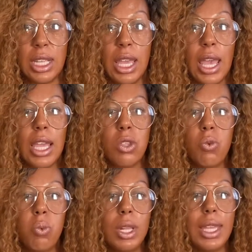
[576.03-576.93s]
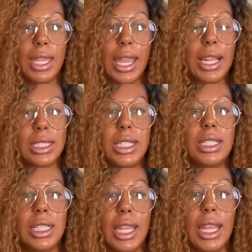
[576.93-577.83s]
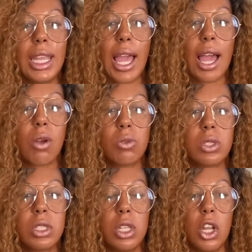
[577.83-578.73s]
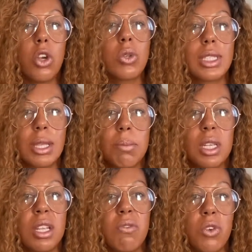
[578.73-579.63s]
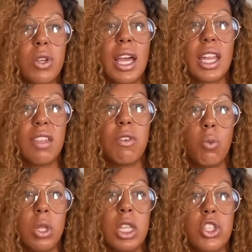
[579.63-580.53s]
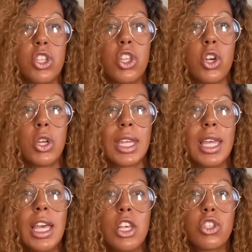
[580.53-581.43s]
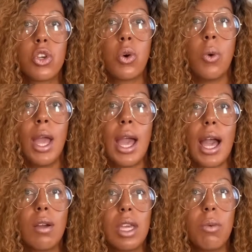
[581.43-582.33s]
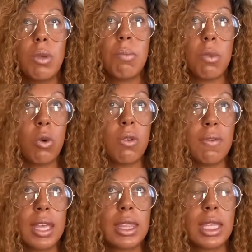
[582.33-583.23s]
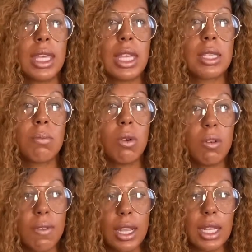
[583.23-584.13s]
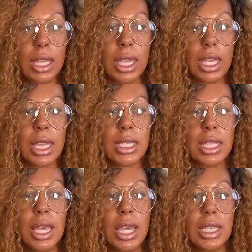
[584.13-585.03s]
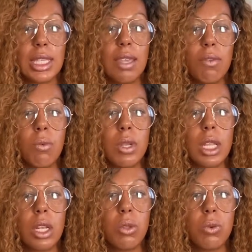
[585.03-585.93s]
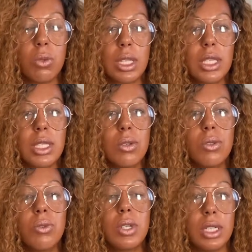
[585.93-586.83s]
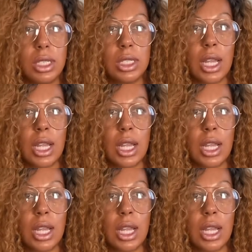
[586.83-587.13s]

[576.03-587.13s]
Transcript: And you really can't teach a kid how to learn something if you're not even willing to learn it. So how can we motivate the kids? Motivating the kids is even when they lose, they still do a good job.